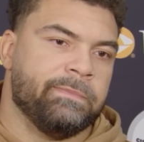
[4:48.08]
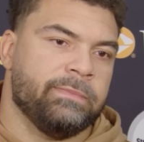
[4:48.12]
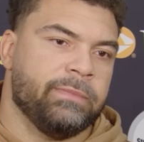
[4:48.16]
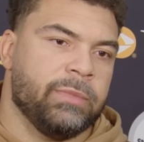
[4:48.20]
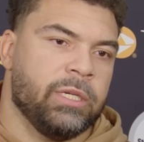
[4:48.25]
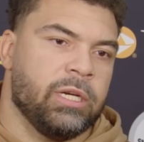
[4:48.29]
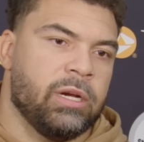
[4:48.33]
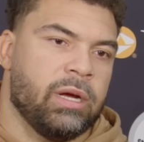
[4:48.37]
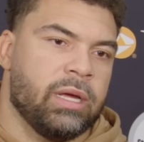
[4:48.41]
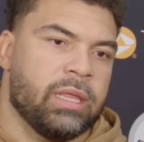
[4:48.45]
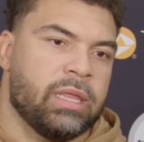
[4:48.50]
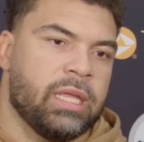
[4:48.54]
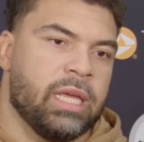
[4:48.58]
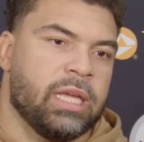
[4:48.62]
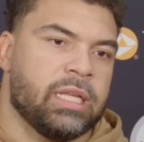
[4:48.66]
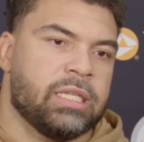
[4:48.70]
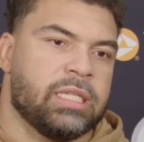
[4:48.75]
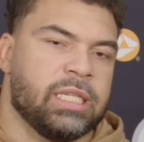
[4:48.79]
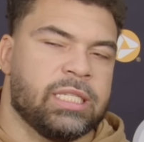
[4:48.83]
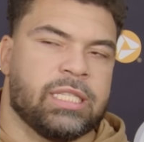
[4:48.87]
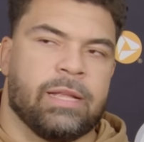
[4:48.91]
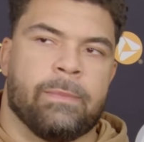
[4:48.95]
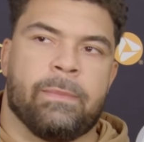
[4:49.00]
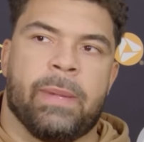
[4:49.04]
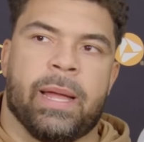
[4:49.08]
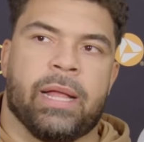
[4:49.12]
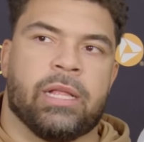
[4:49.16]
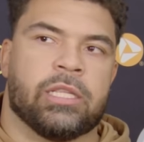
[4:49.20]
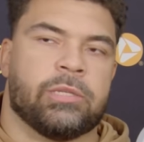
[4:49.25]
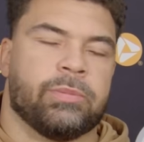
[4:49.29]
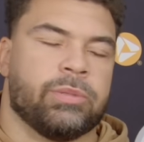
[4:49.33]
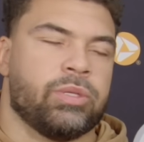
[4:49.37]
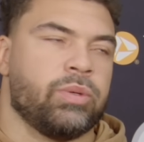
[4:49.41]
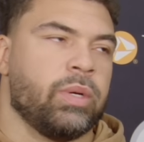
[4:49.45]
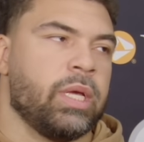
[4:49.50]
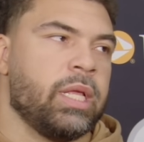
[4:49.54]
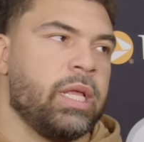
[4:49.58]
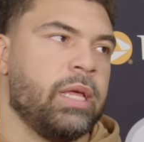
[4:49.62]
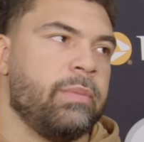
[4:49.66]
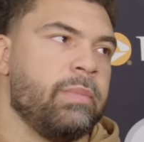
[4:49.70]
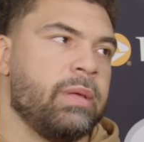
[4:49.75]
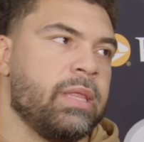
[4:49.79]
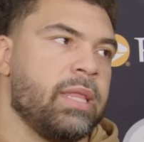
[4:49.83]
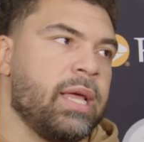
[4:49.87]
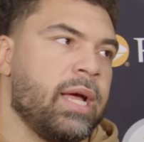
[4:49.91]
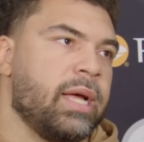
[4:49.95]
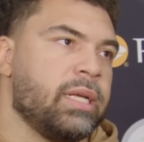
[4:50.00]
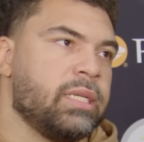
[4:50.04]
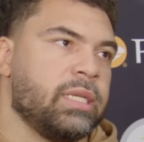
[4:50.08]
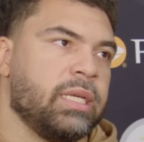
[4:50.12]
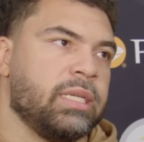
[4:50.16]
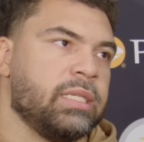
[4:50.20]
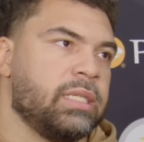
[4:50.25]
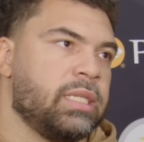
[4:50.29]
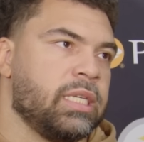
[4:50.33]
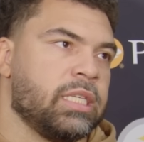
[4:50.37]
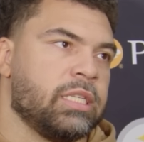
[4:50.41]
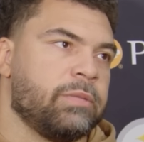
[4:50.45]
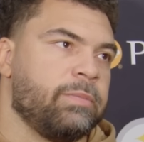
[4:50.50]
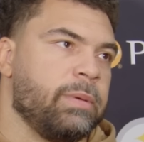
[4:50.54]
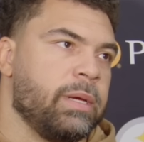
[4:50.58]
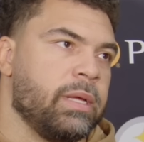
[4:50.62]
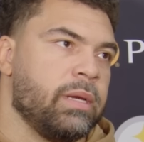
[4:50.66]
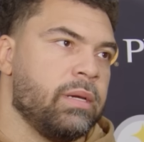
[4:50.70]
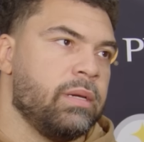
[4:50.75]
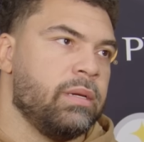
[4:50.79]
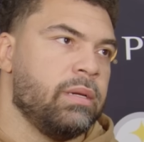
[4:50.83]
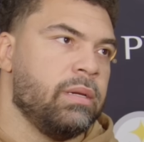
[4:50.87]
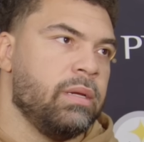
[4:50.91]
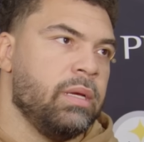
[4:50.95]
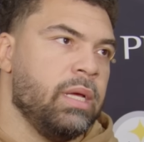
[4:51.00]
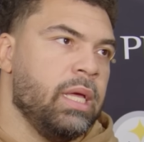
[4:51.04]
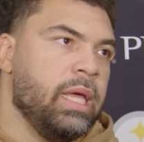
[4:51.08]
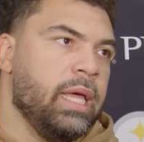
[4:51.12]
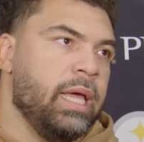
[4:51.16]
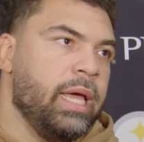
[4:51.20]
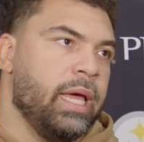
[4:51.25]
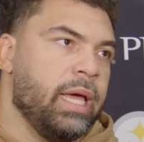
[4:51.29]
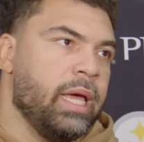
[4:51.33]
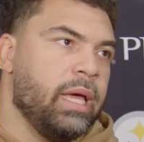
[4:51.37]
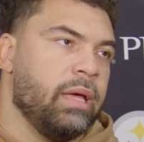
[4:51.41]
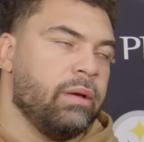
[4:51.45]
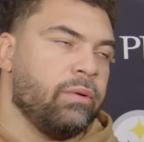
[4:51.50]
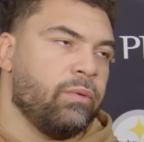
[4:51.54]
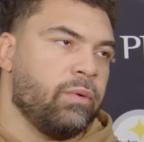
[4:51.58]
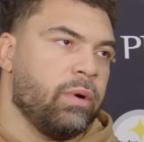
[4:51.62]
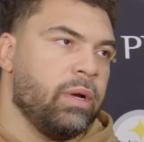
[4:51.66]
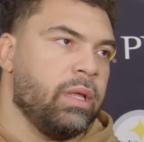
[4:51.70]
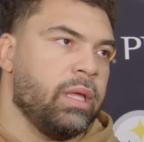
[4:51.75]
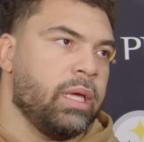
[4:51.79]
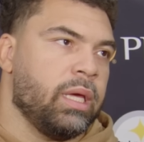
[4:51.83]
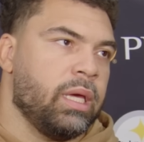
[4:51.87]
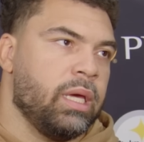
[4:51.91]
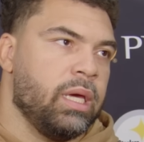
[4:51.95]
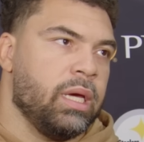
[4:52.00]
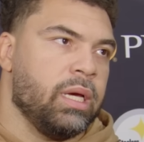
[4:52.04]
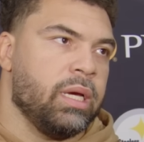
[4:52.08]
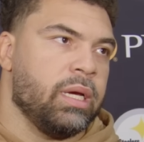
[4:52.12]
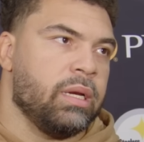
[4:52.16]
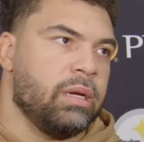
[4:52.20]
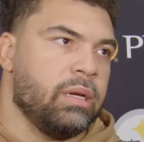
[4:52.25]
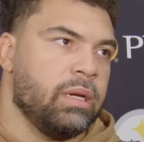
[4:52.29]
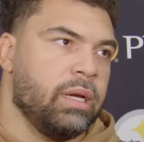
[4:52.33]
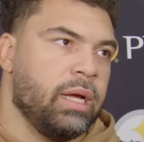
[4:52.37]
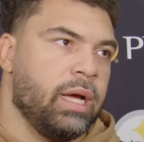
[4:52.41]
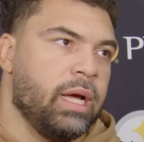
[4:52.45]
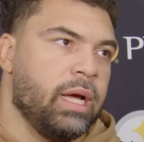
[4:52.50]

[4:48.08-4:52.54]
you know, I think just the balance between him and Najee has just been really good.